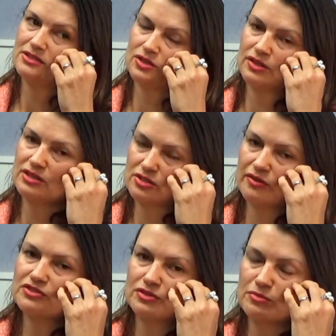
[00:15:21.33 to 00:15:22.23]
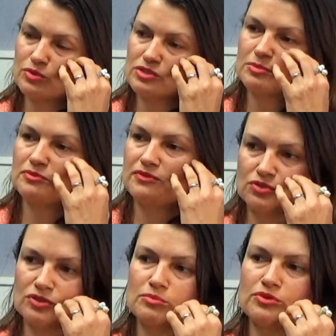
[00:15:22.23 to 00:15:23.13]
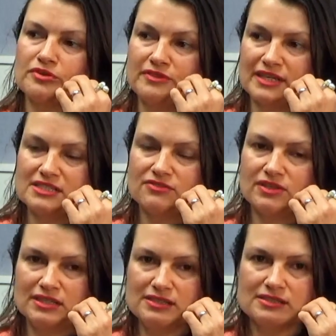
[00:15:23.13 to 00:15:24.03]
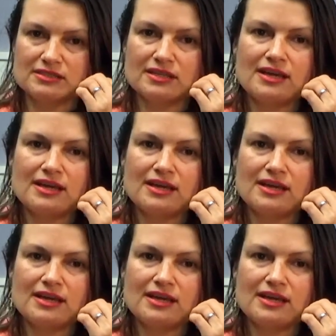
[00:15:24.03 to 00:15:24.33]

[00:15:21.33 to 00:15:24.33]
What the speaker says: So the softer and more superficial, the more effective it is.